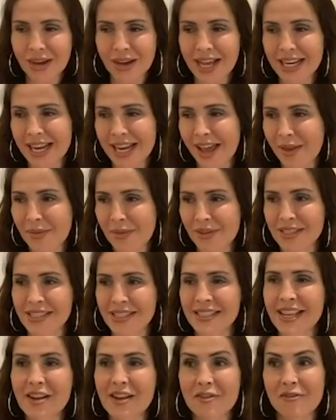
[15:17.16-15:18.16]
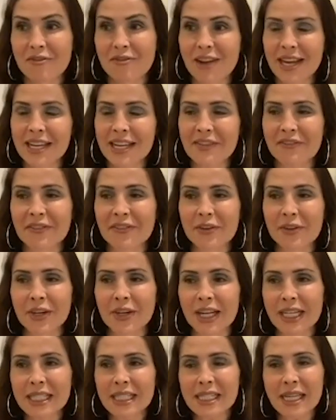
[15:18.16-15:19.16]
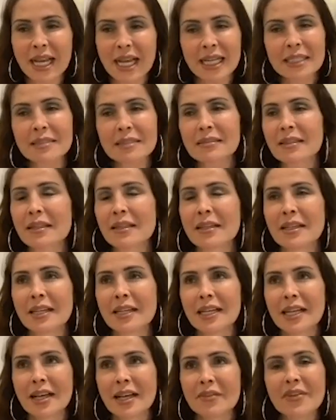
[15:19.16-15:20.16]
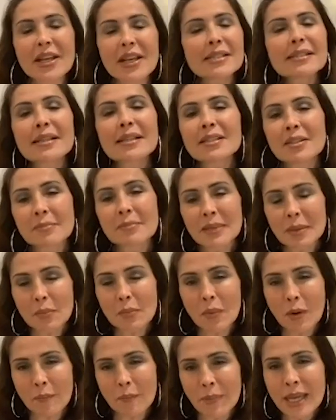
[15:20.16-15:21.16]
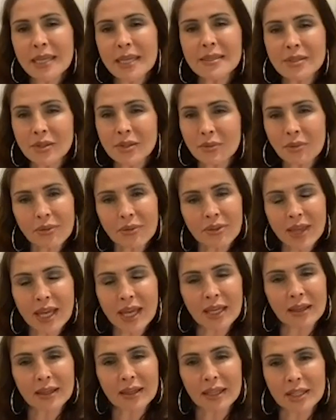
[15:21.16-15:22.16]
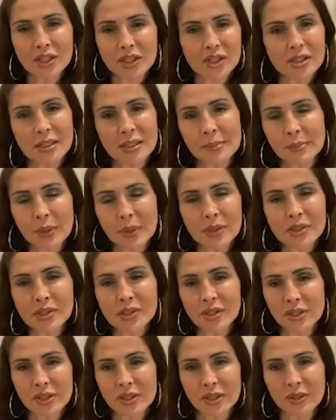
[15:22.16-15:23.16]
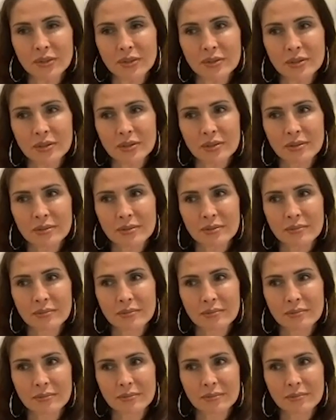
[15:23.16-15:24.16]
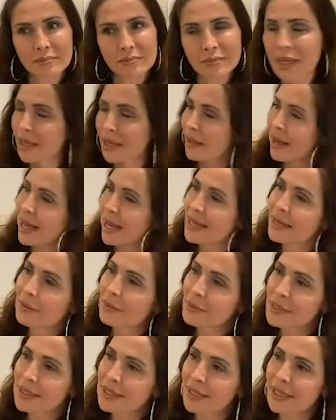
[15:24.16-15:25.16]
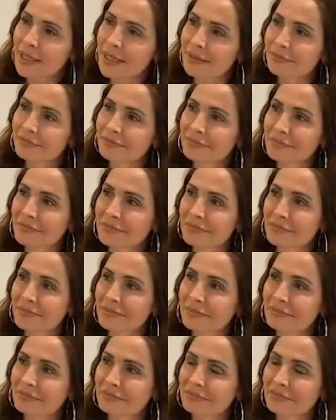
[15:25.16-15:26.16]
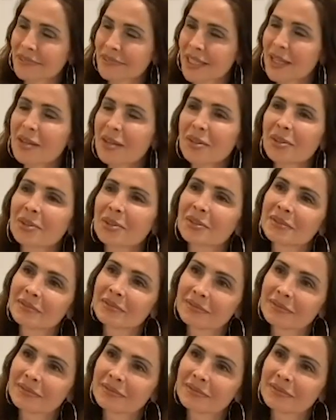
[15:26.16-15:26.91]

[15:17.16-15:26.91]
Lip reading: and I was ready for it. And they said to me, what makes you think that she's a prostitute? And I was like, oh,